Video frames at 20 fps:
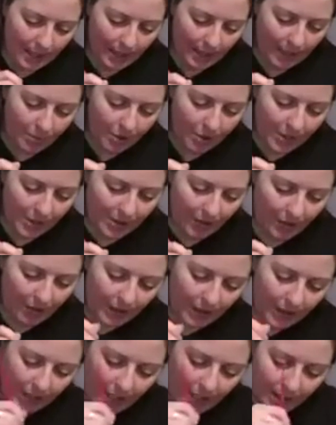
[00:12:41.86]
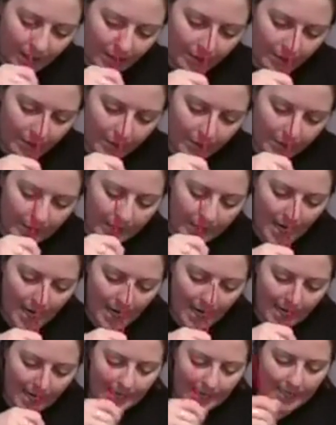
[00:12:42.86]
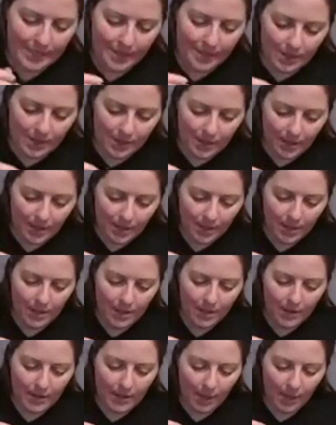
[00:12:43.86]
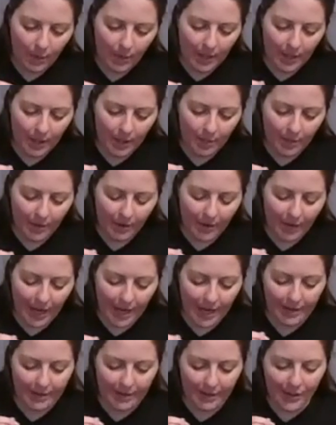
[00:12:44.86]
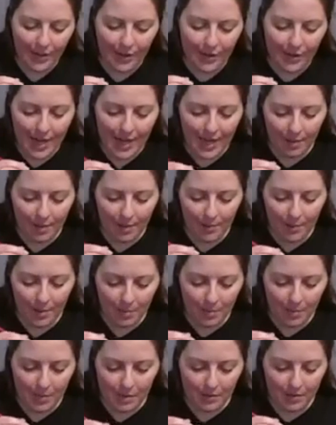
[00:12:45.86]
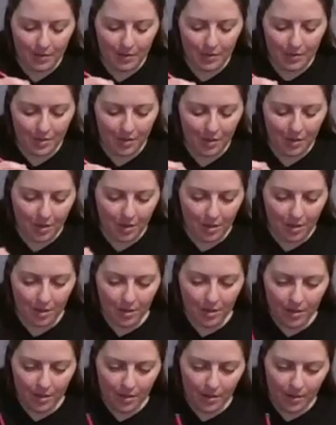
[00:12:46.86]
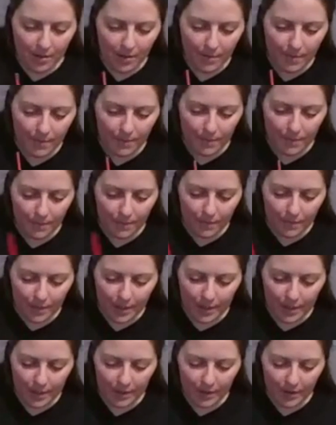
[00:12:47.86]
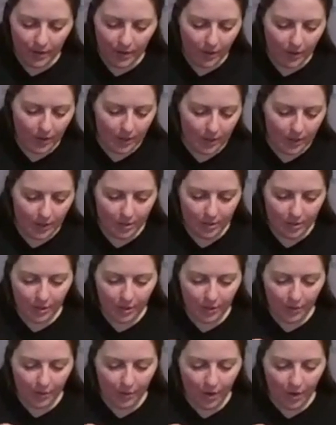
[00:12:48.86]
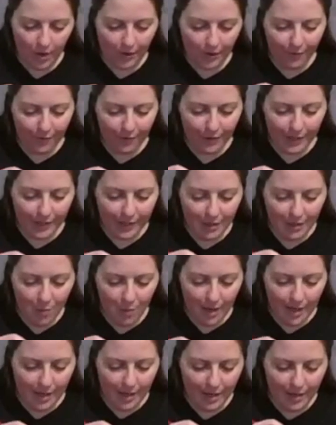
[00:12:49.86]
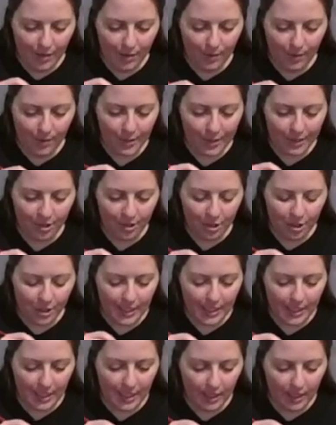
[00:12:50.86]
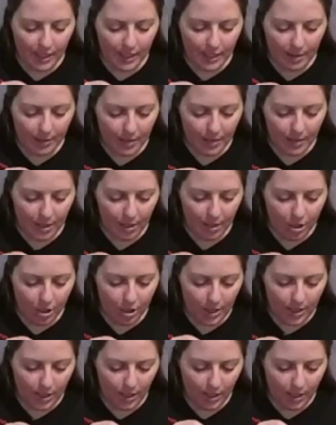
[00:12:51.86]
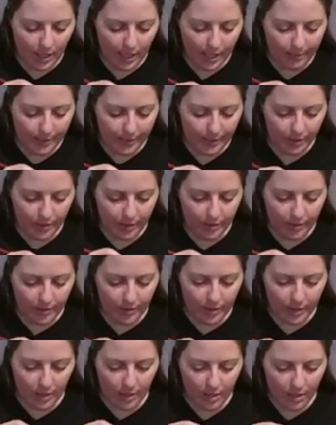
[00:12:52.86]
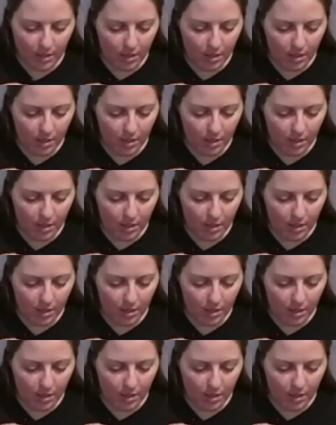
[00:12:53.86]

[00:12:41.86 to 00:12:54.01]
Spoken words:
I'm just filling in those sides. That way, no matter how you hang up your monster, is all shown off really well, or she. It can be a she, absolutely.